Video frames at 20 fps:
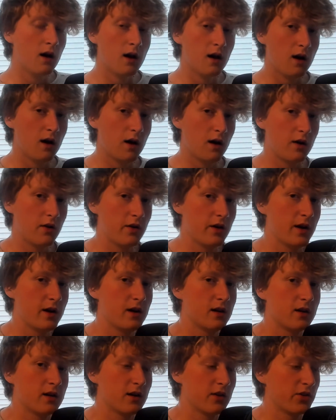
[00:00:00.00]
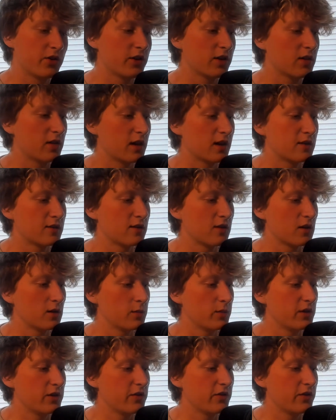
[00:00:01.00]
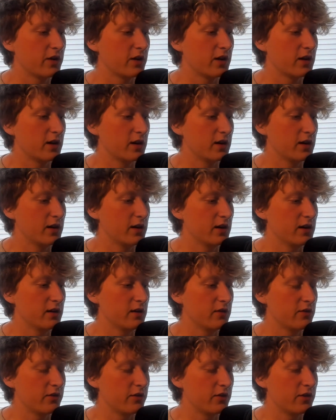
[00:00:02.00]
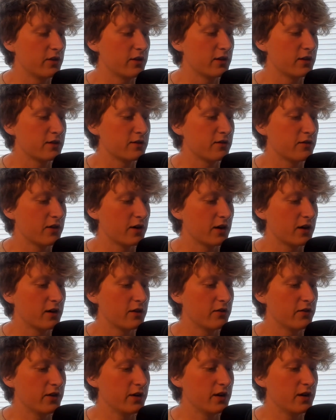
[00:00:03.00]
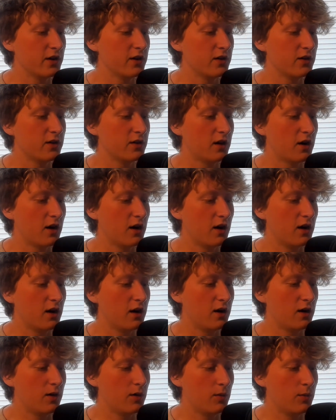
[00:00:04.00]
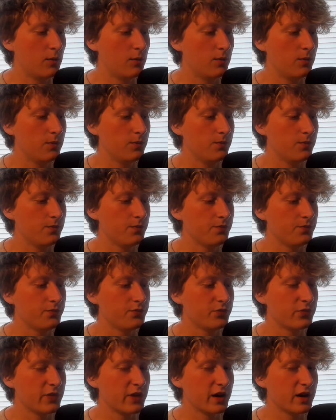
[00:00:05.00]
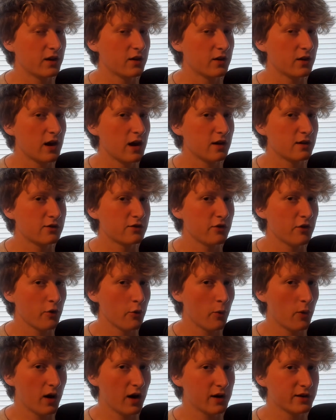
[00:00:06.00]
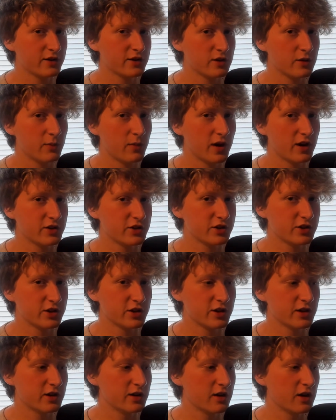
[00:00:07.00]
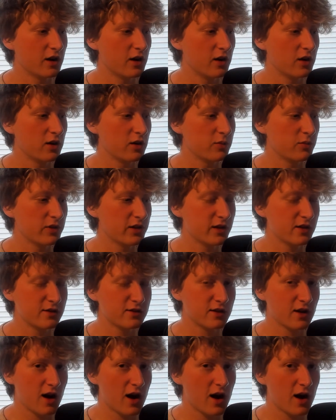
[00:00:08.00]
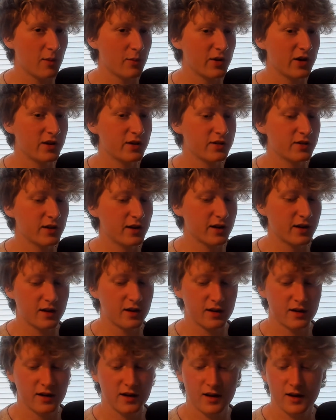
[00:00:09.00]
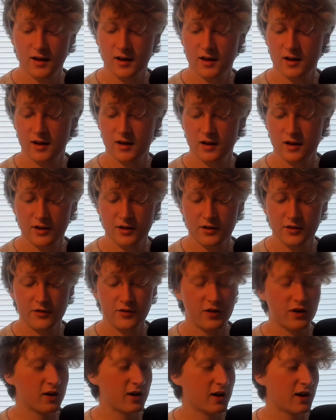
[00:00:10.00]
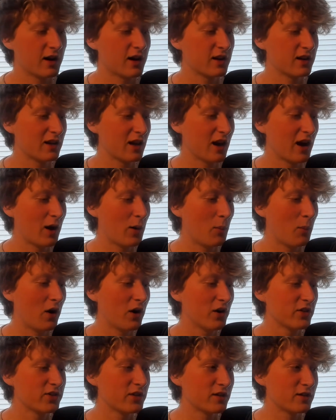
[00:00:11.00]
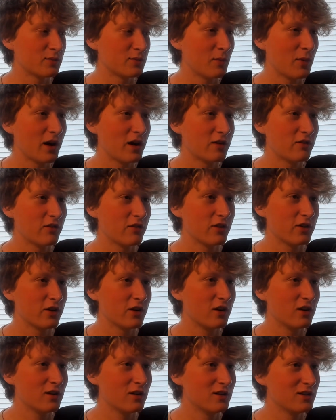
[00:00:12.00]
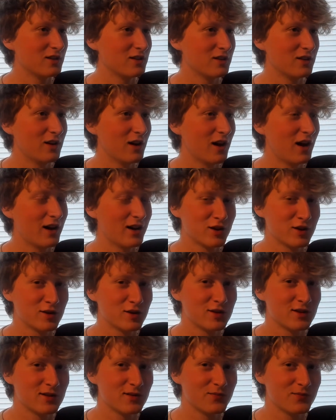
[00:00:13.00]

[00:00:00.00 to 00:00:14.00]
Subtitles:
alright, I think that's gonna be fucking it for this fucking video. Thank you guys for watching my shit. Please comment, like, fuck, I bought this mic for y'all. Honestly,